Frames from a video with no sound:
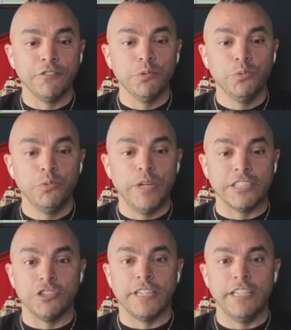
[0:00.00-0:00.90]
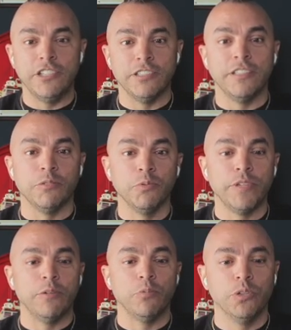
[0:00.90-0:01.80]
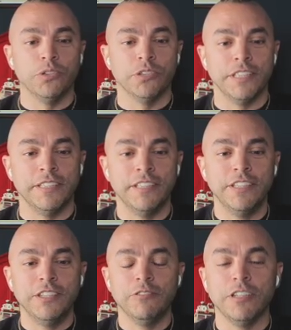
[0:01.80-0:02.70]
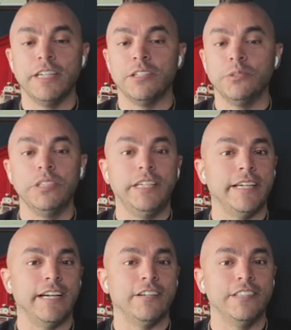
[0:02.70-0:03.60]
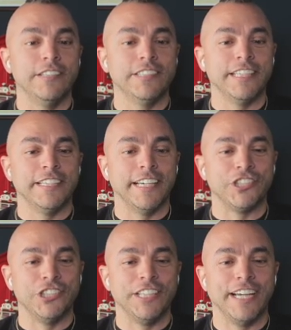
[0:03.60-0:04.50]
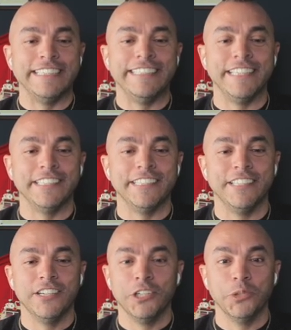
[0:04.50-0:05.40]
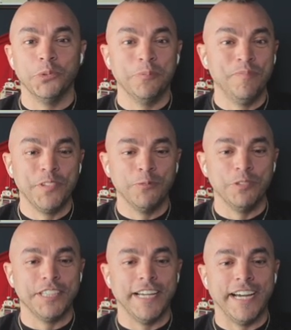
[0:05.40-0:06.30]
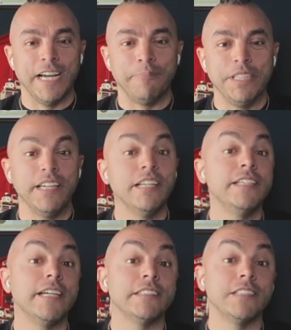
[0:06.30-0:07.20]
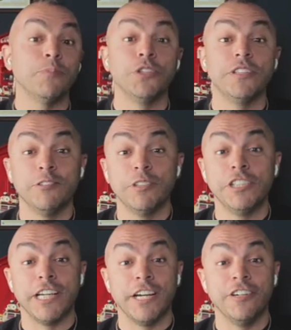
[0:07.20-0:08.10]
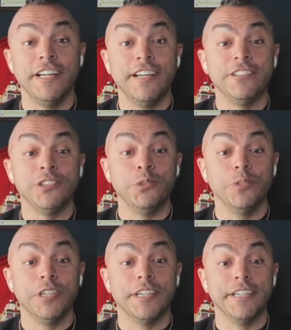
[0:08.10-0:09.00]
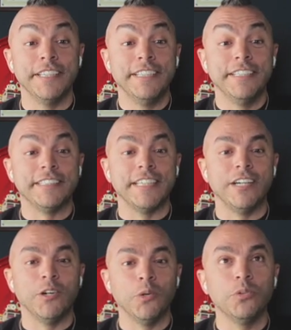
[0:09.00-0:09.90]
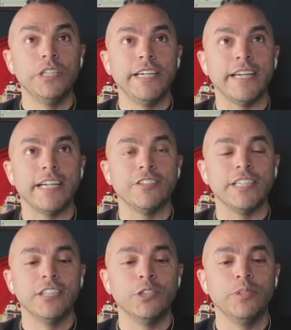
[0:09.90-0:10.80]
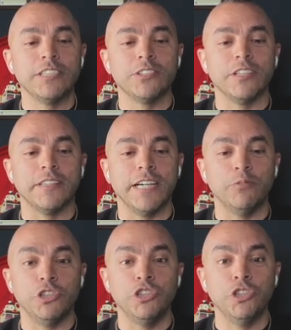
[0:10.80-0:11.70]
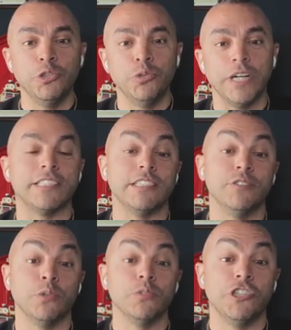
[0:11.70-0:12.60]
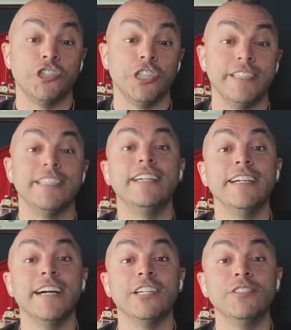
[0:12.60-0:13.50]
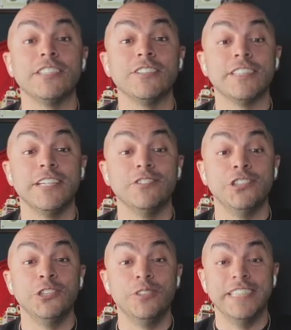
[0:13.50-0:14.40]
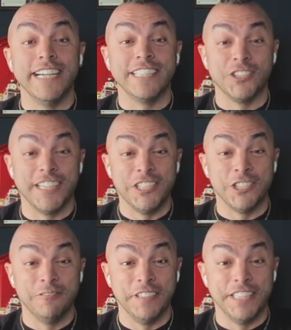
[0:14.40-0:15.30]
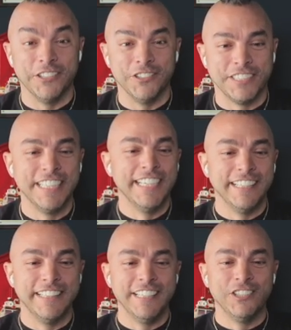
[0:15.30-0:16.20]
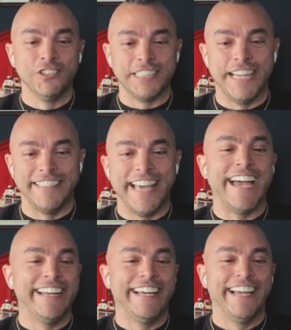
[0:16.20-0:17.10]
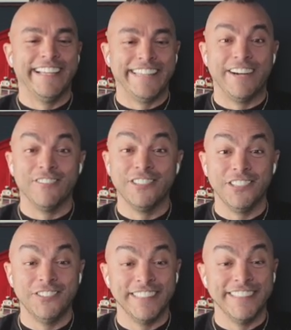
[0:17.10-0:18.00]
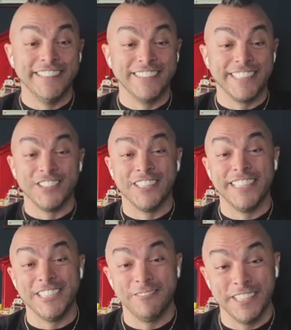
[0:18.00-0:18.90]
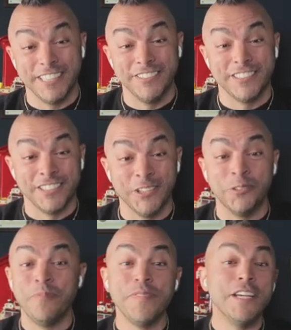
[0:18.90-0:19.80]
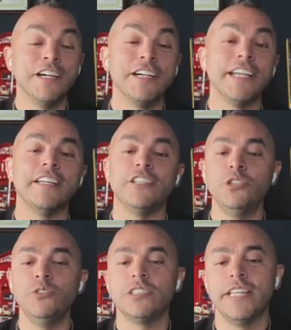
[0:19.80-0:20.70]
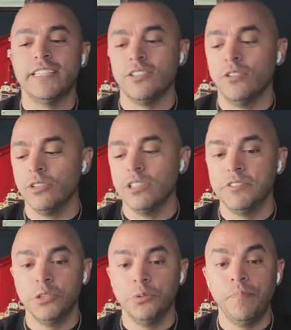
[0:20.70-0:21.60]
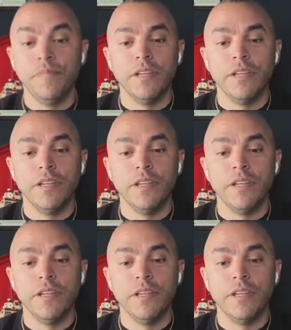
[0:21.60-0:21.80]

through extrication and through that world, and were like, "Holy cow, there's a connection I didn't know was going to happen." And yes, someone did reach out to say, "Holy cow, I always thought that was you." Actually, it was "Holy shit. I always thought that was you in the extrication videos." And then you said that, and that was you in those extrication videos. So again, a huge thanks to all of you.